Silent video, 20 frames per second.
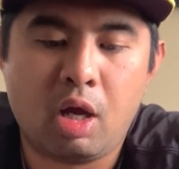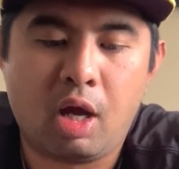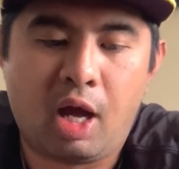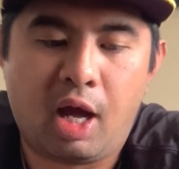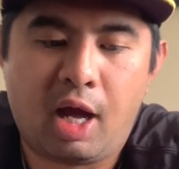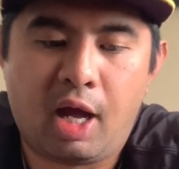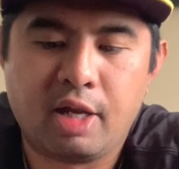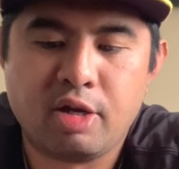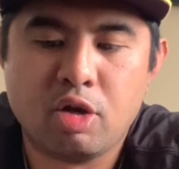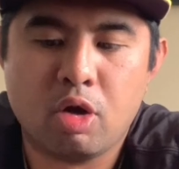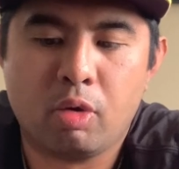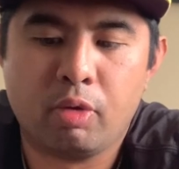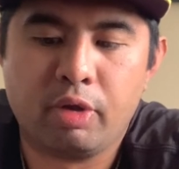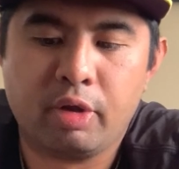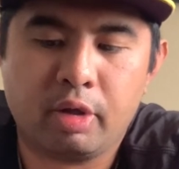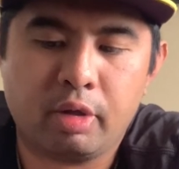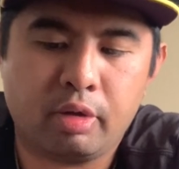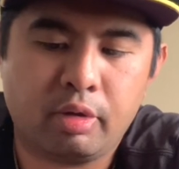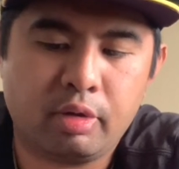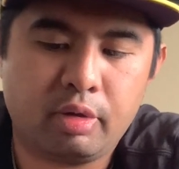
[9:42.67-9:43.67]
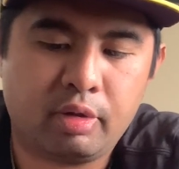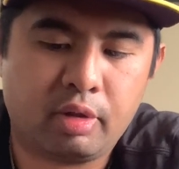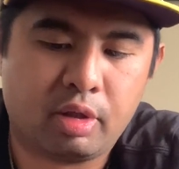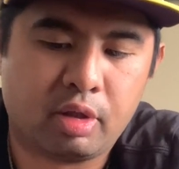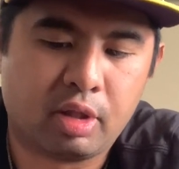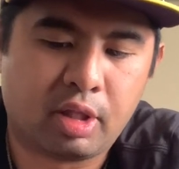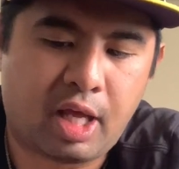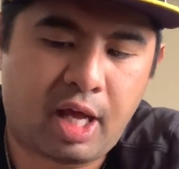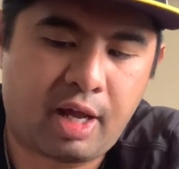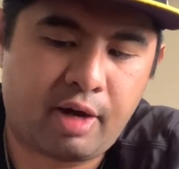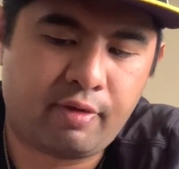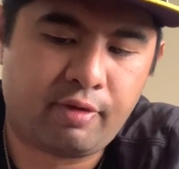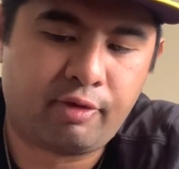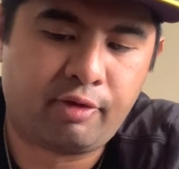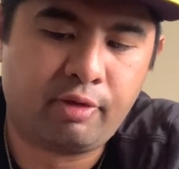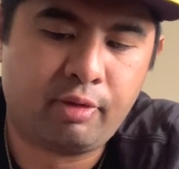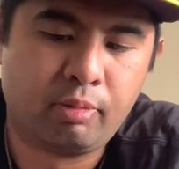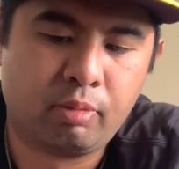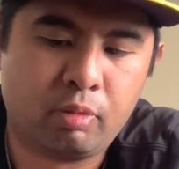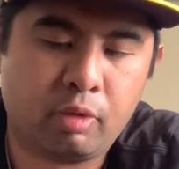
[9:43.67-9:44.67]
I know that a lot
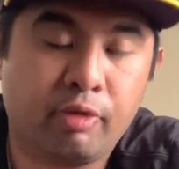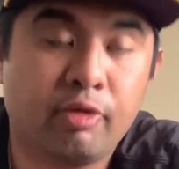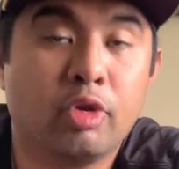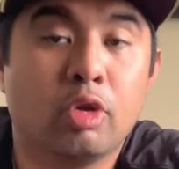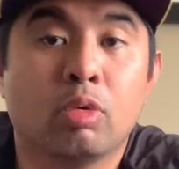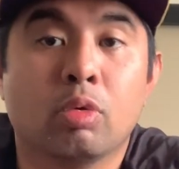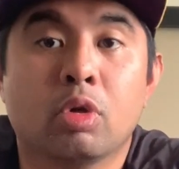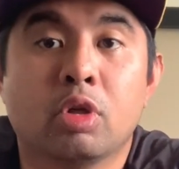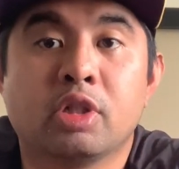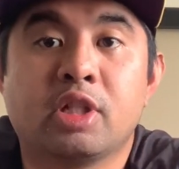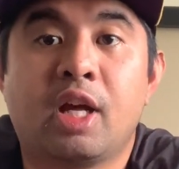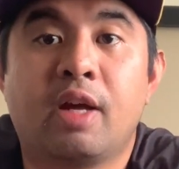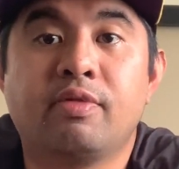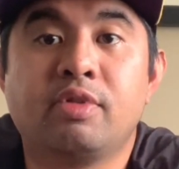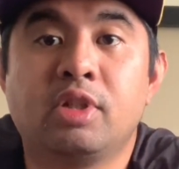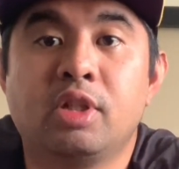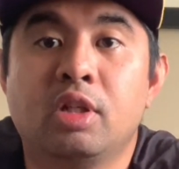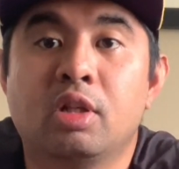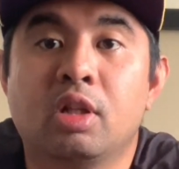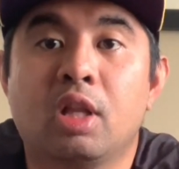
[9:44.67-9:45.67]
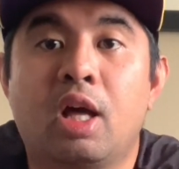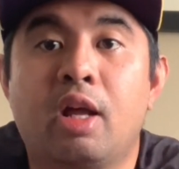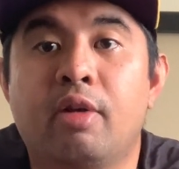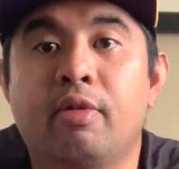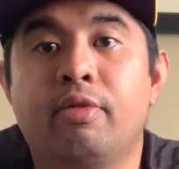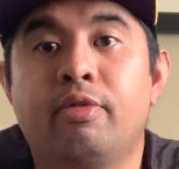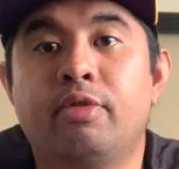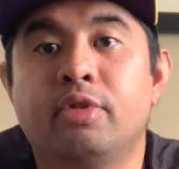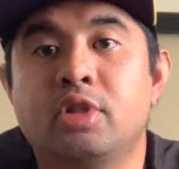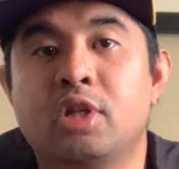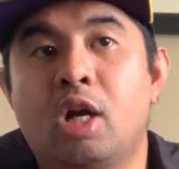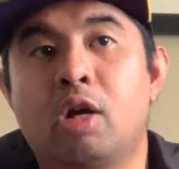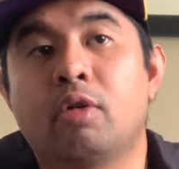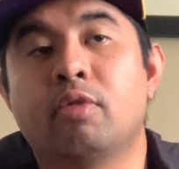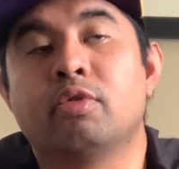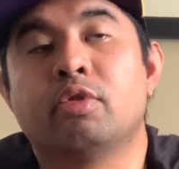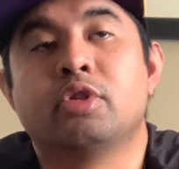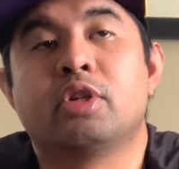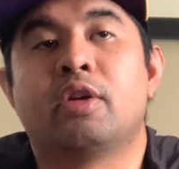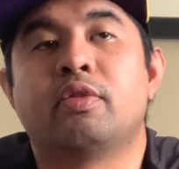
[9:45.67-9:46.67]
of reviewers I've seen, a lot of
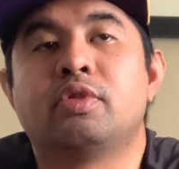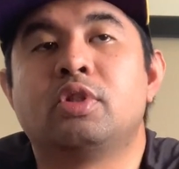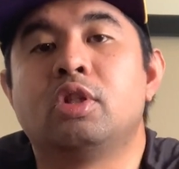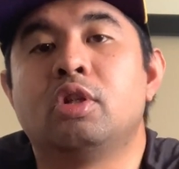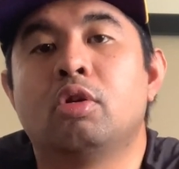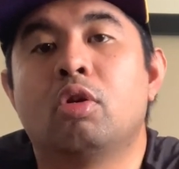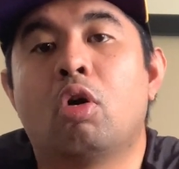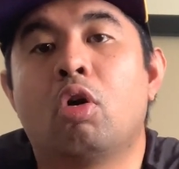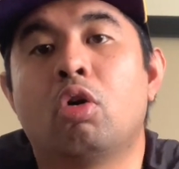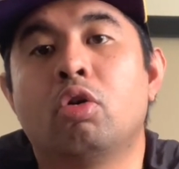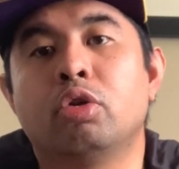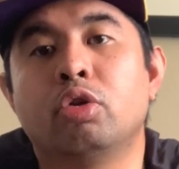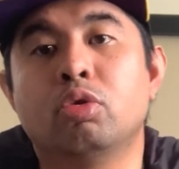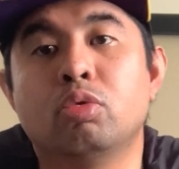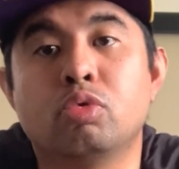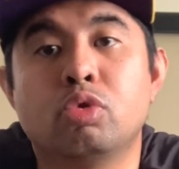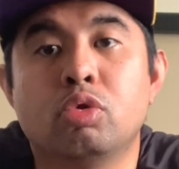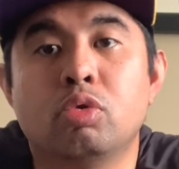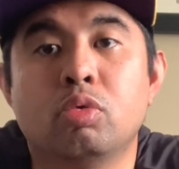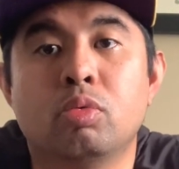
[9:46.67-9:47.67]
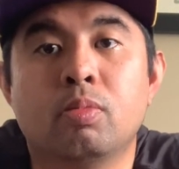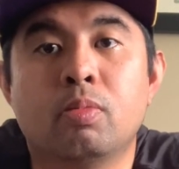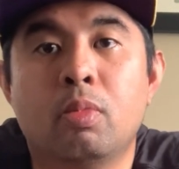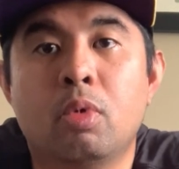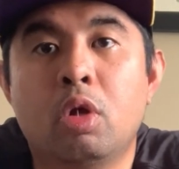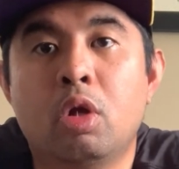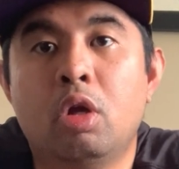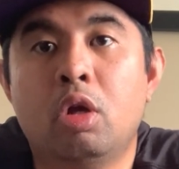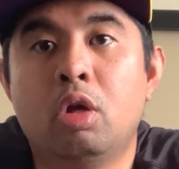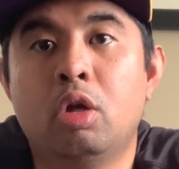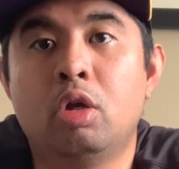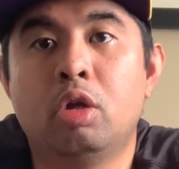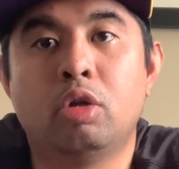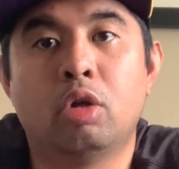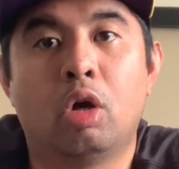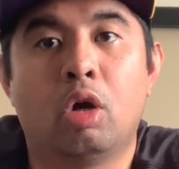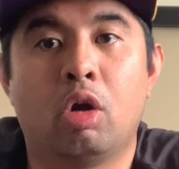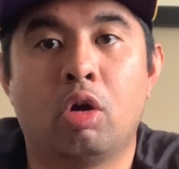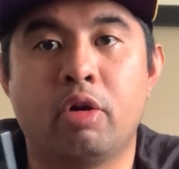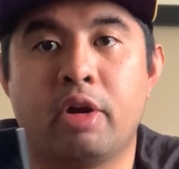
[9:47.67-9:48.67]
photographers I've seen on YouTube
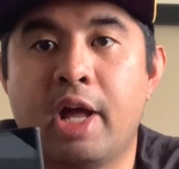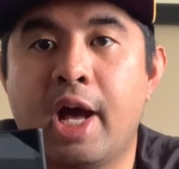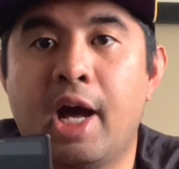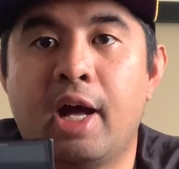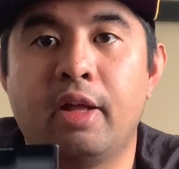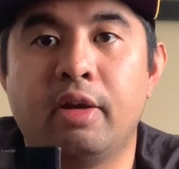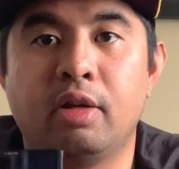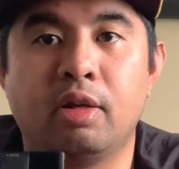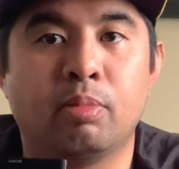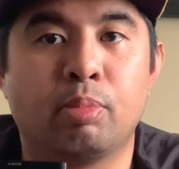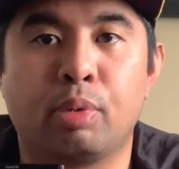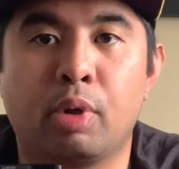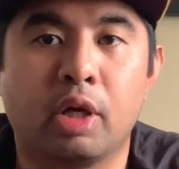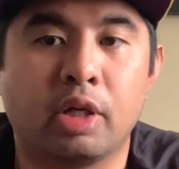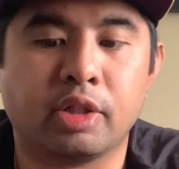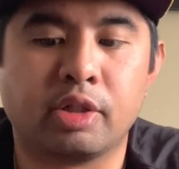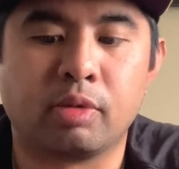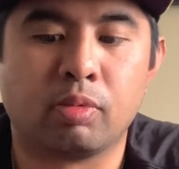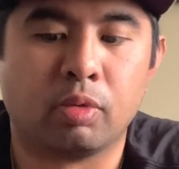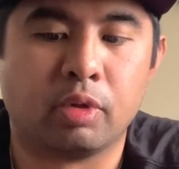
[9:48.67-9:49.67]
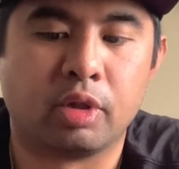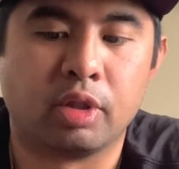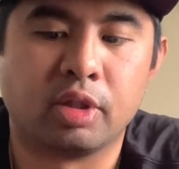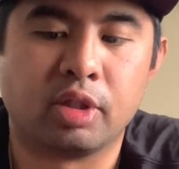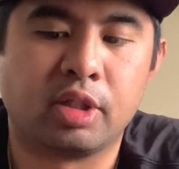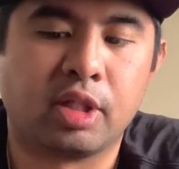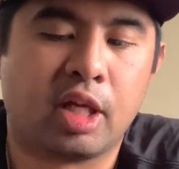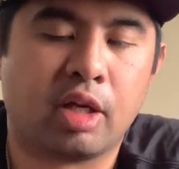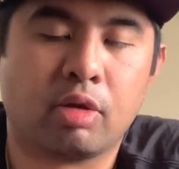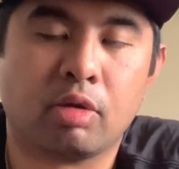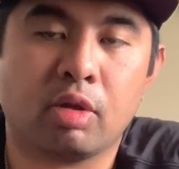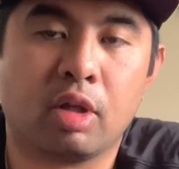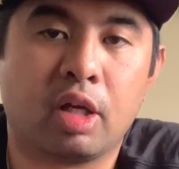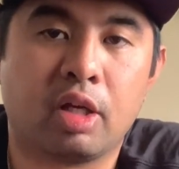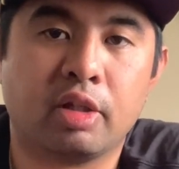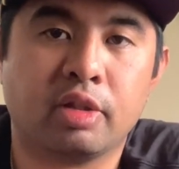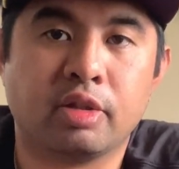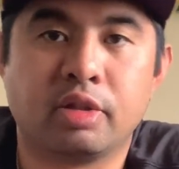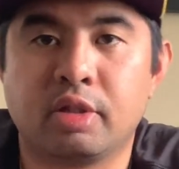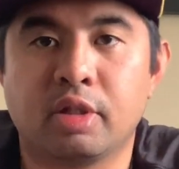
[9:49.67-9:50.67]
are not impressed with this standard lens.